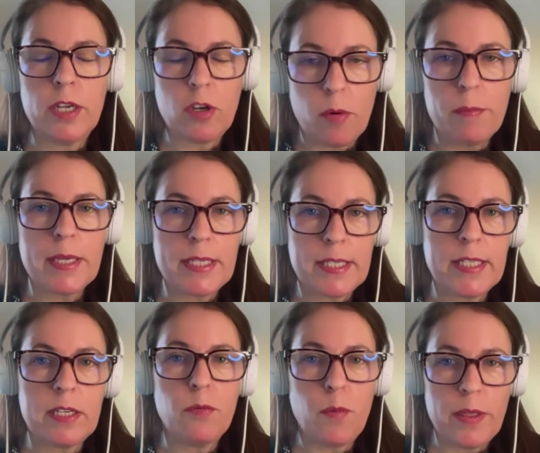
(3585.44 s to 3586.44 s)
compresses
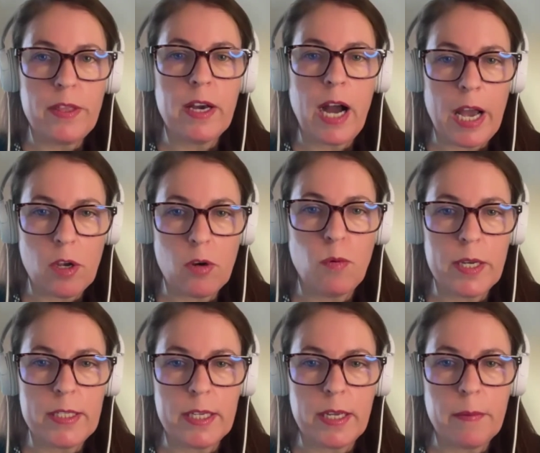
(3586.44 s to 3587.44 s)
it with a high
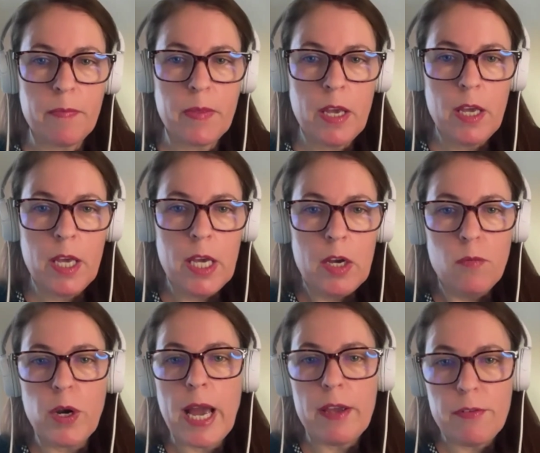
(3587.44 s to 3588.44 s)
quality.
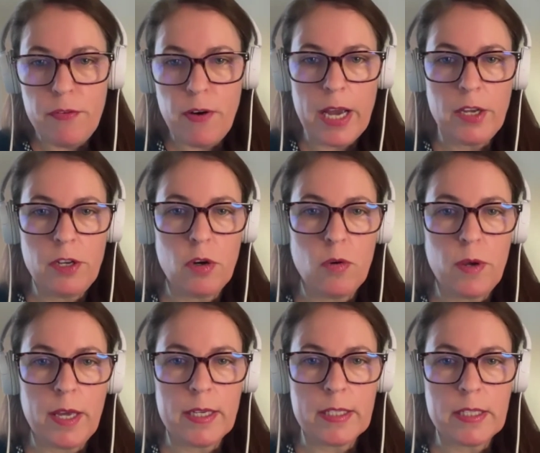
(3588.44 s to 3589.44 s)
What I find though
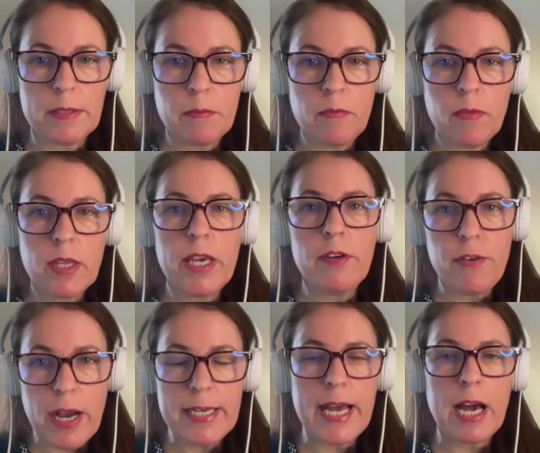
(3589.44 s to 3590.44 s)
is if
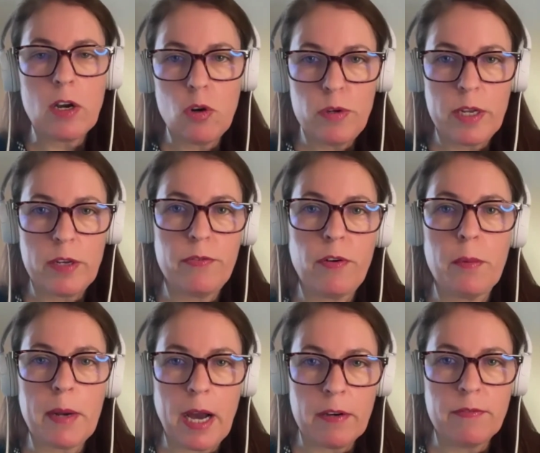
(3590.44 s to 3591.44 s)
I download it
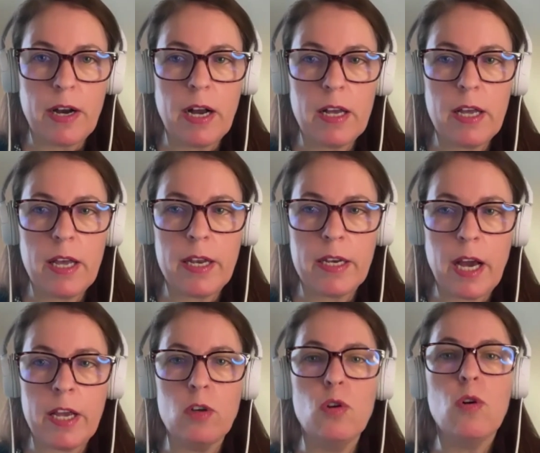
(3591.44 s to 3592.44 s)
from Canva and
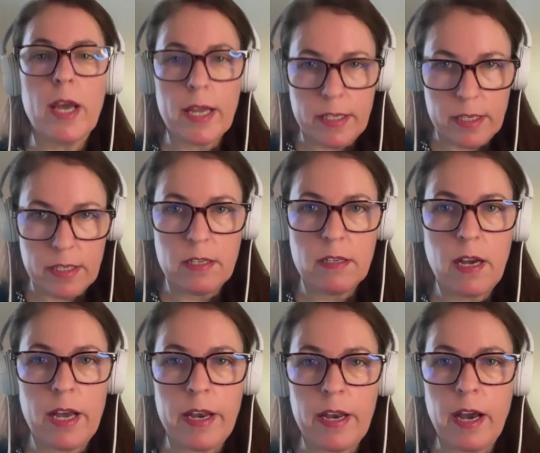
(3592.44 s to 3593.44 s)
I look at it
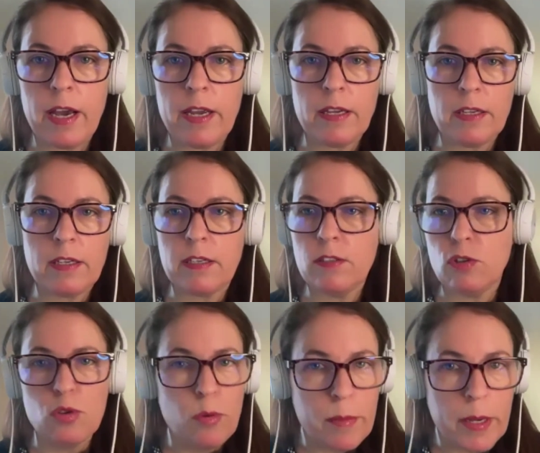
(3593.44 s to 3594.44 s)
and I
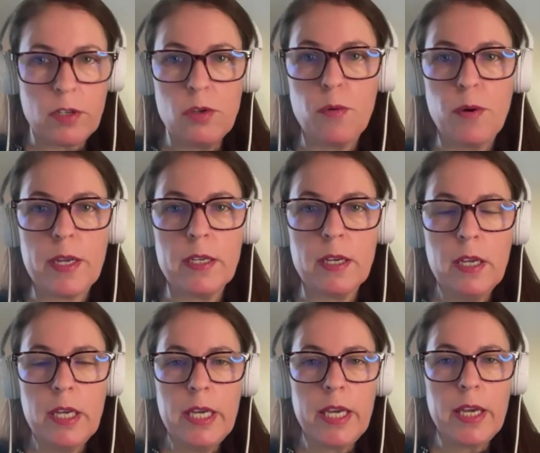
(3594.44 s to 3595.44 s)
zoom into it,
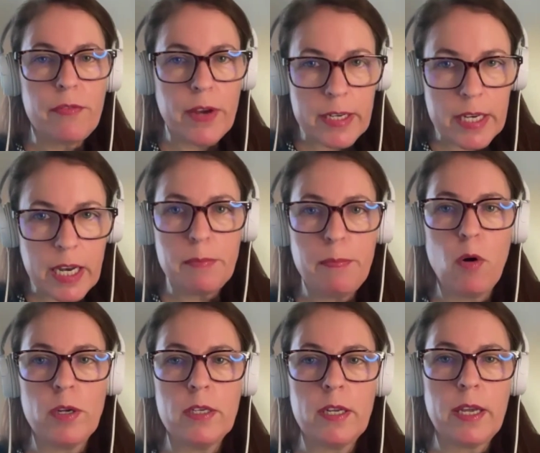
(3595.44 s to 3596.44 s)
if at that
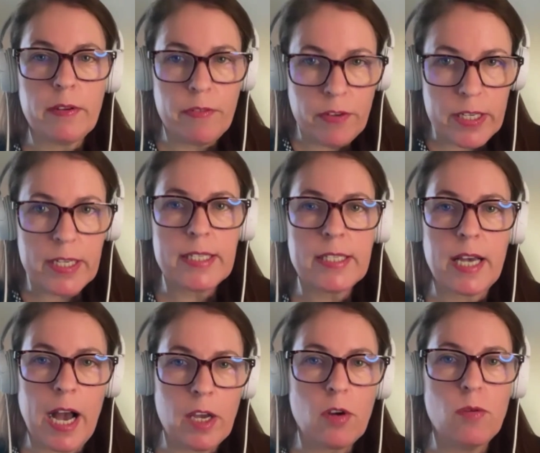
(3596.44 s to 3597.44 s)
point, if it is
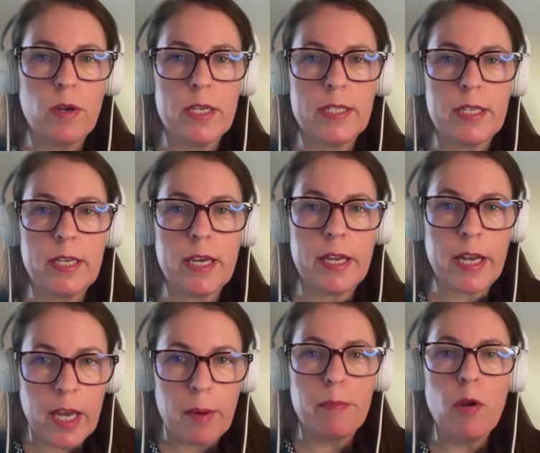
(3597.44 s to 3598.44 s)
high quality and
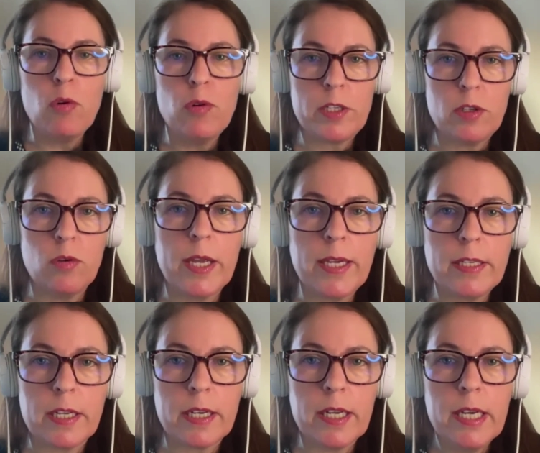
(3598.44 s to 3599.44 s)
I upload it to
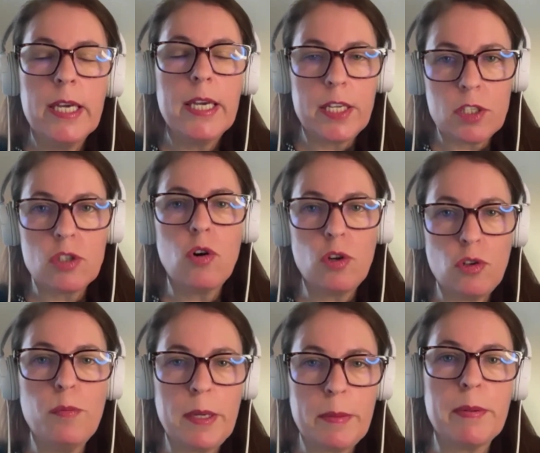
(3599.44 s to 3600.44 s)
LinkedIn, it's going
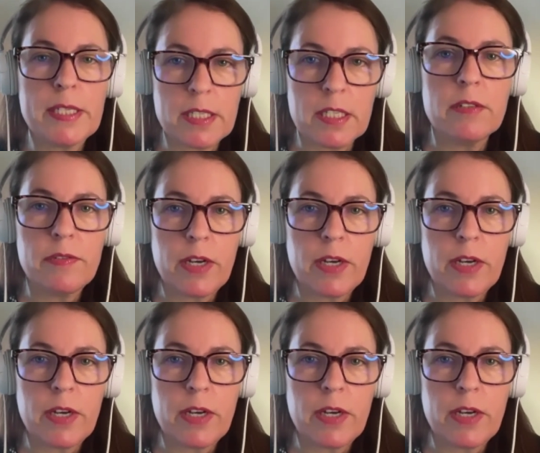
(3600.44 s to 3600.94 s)
to be preserved